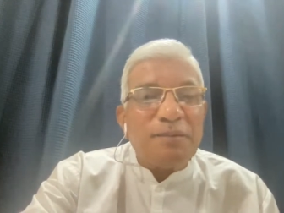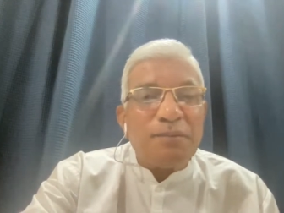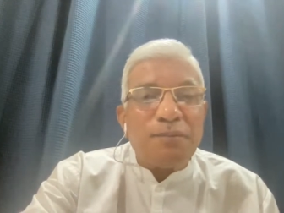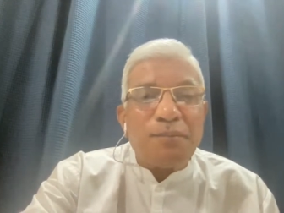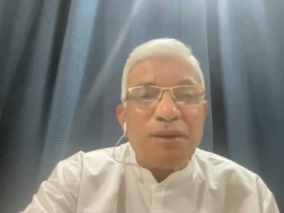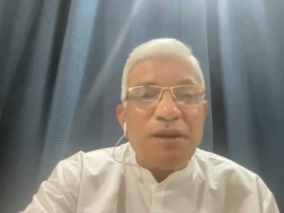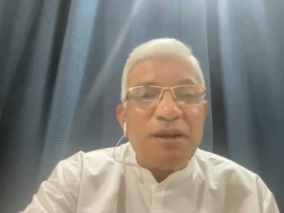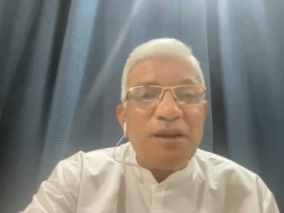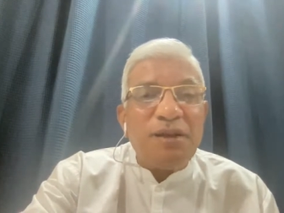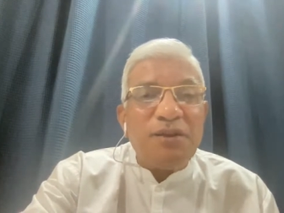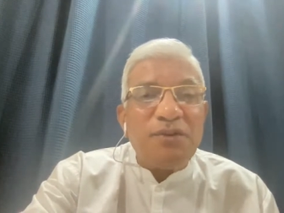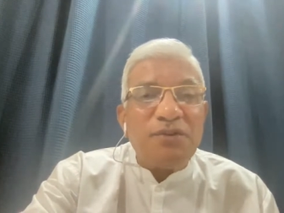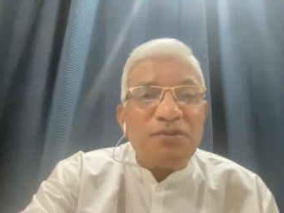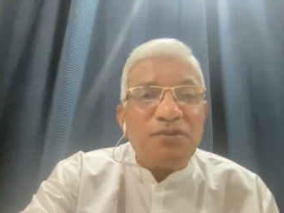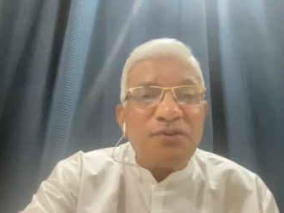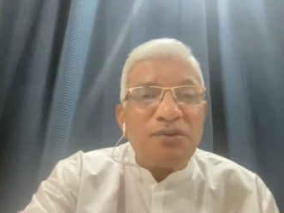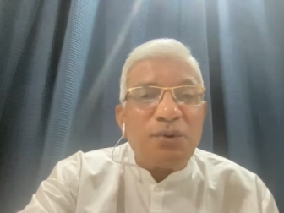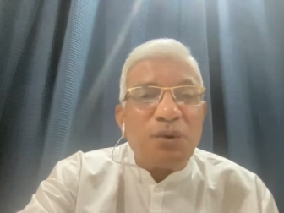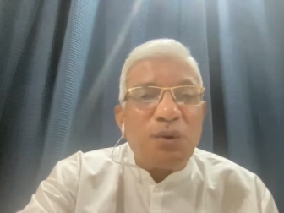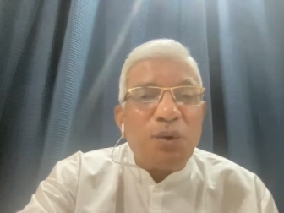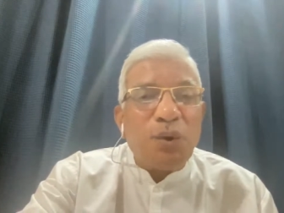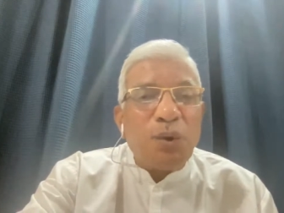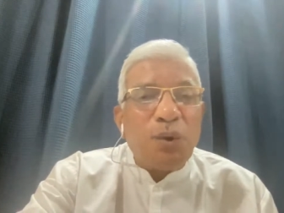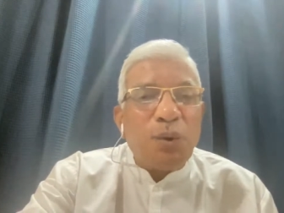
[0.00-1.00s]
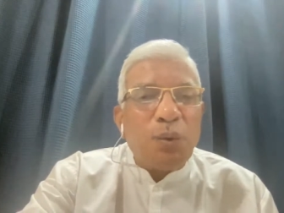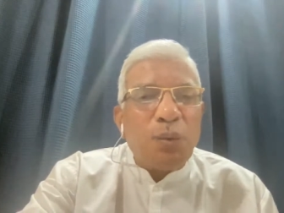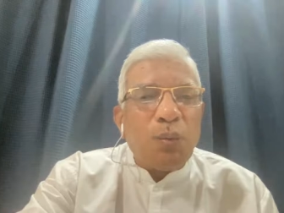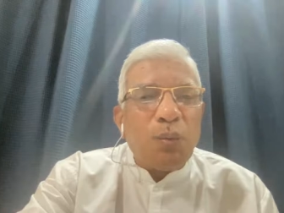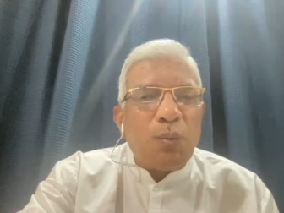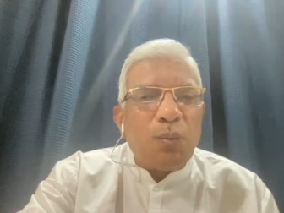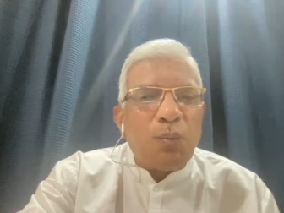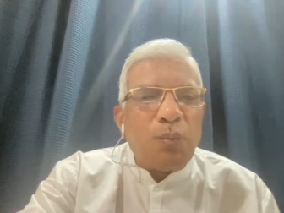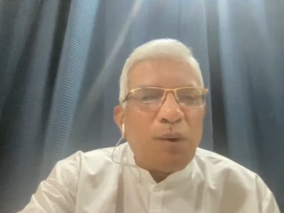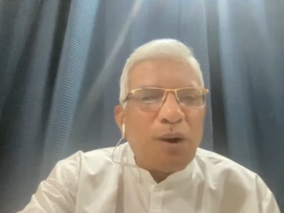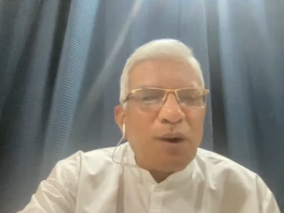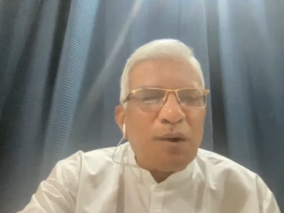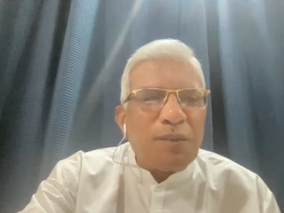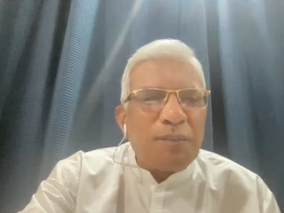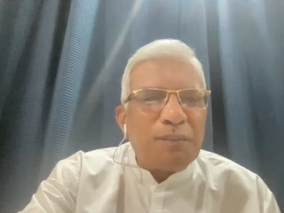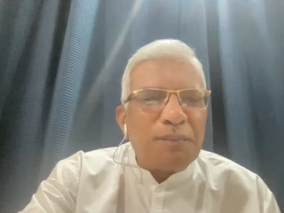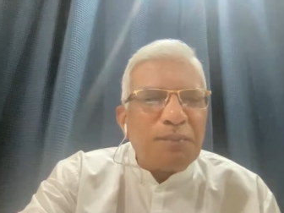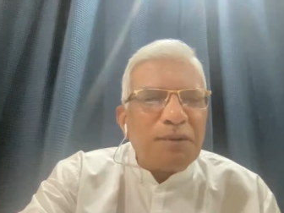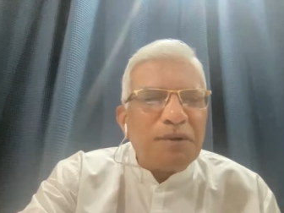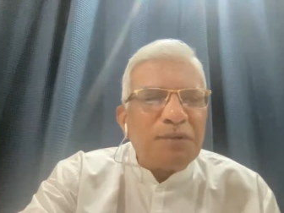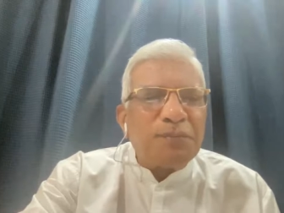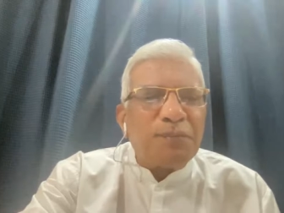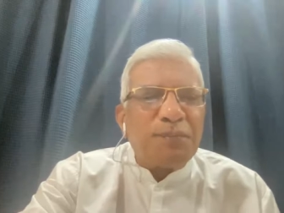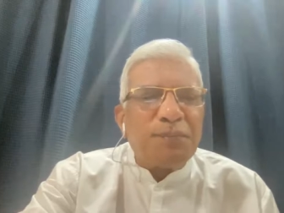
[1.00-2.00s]
means what
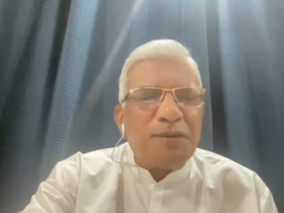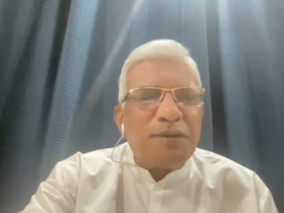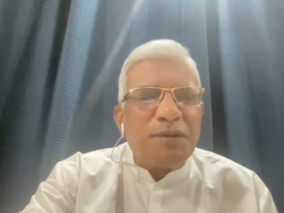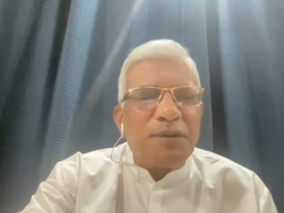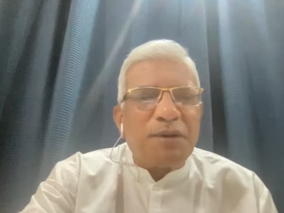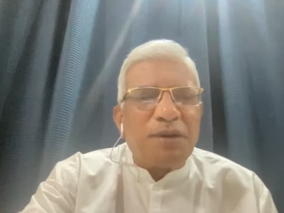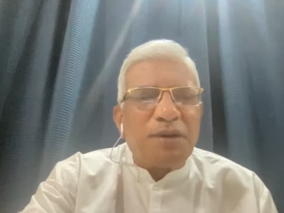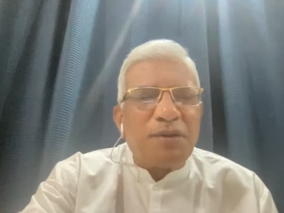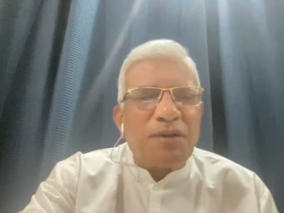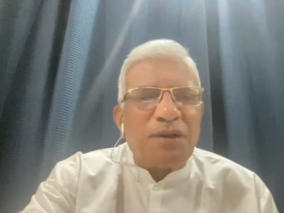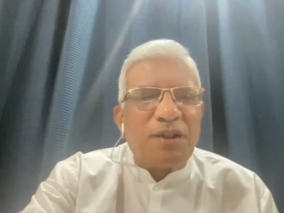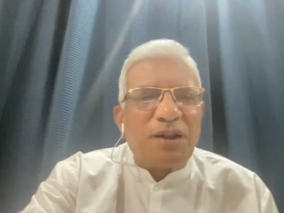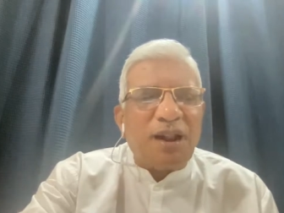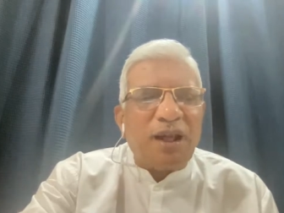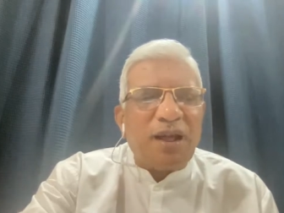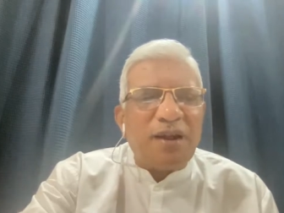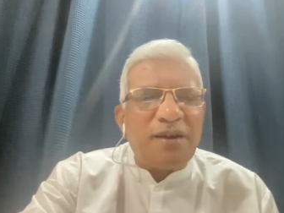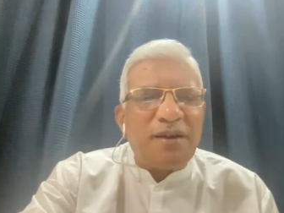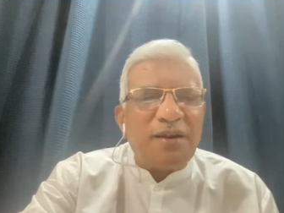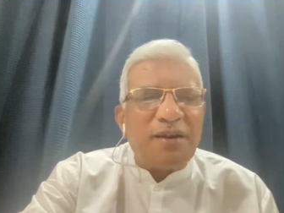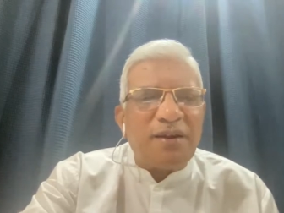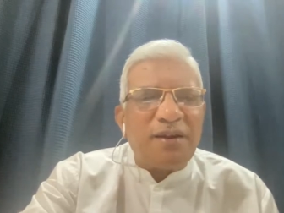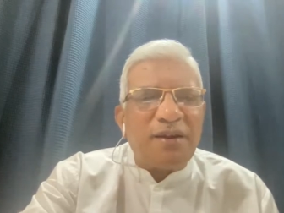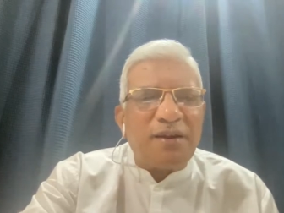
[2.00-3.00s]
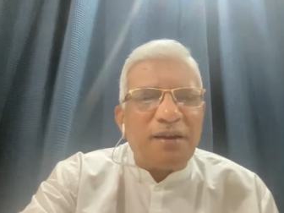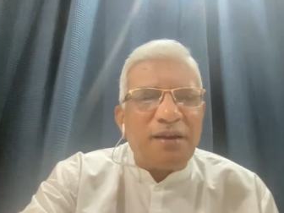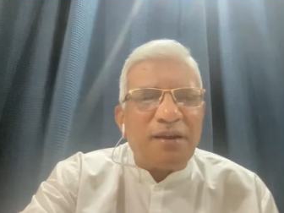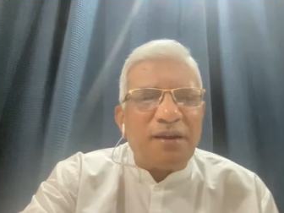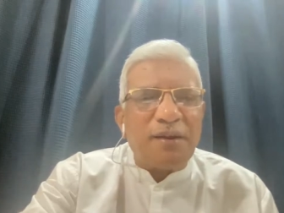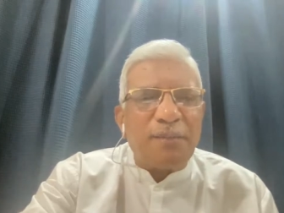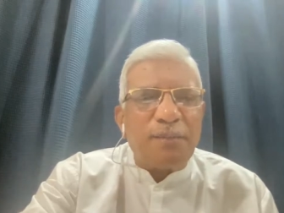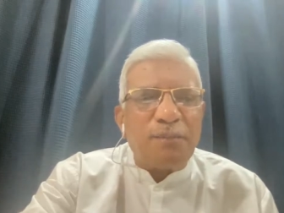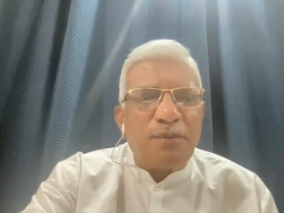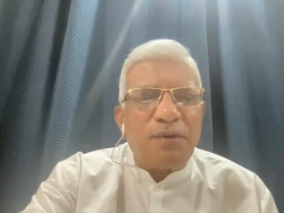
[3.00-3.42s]
must be the clarity,